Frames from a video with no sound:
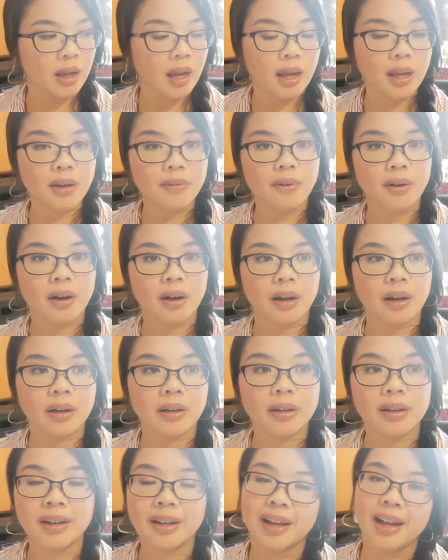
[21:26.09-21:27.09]
Avon,"
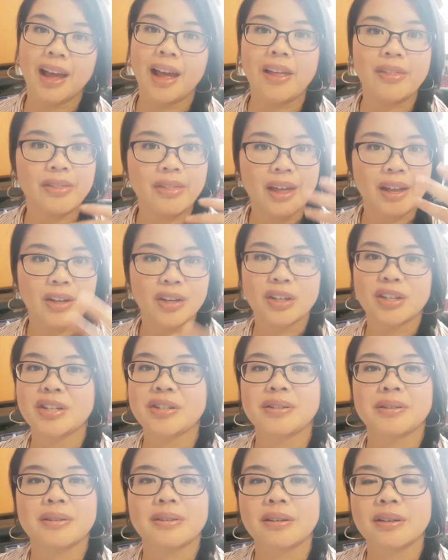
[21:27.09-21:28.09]
and then you can
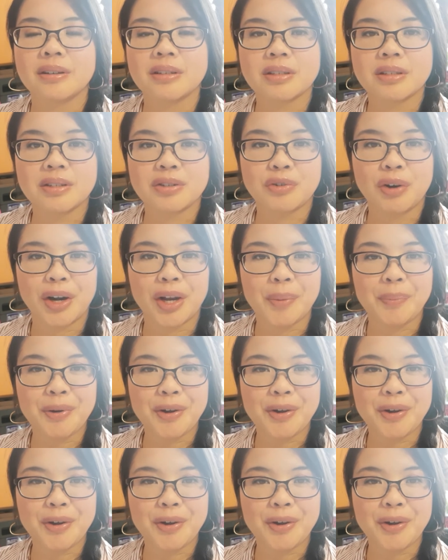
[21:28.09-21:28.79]
just strike up a